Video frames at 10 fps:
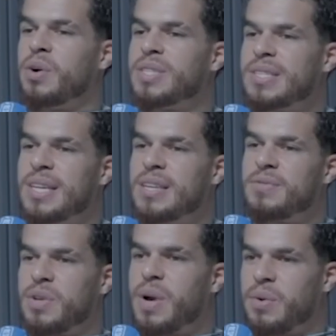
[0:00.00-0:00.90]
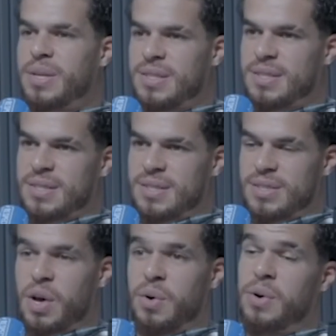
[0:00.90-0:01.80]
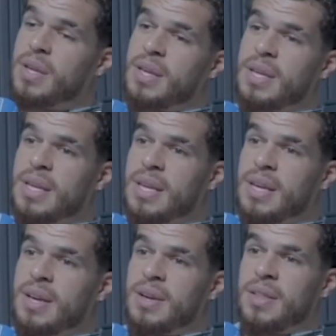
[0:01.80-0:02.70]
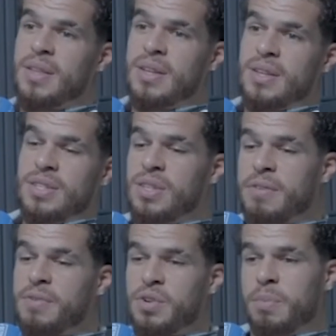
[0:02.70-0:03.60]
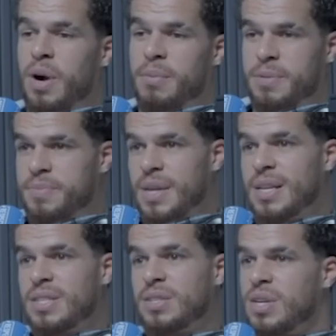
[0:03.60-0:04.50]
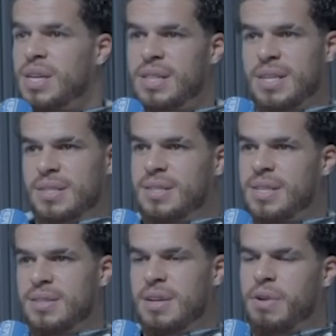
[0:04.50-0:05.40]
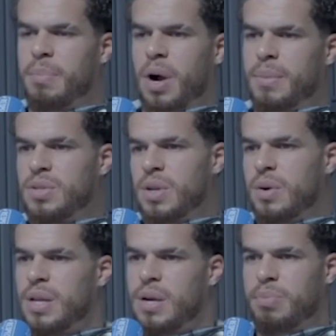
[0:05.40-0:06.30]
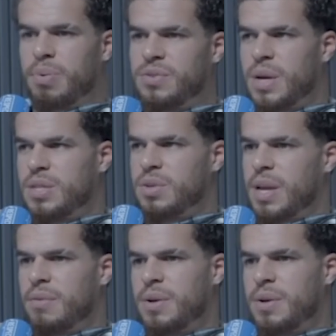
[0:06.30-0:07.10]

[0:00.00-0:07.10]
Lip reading: she's in this for the right reasons. So she's looking for a new apartment and she's looking at these different apartments, you know, in her price range or whatever.